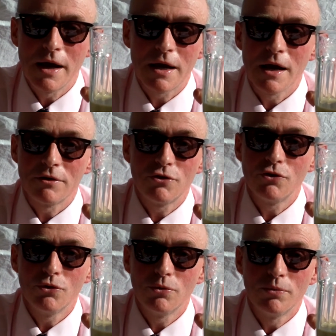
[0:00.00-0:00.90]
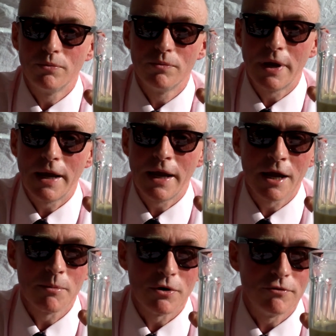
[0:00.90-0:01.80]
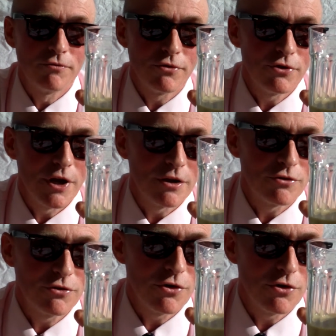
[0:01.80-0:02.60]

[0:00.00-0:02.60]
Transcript: I got too hammered for that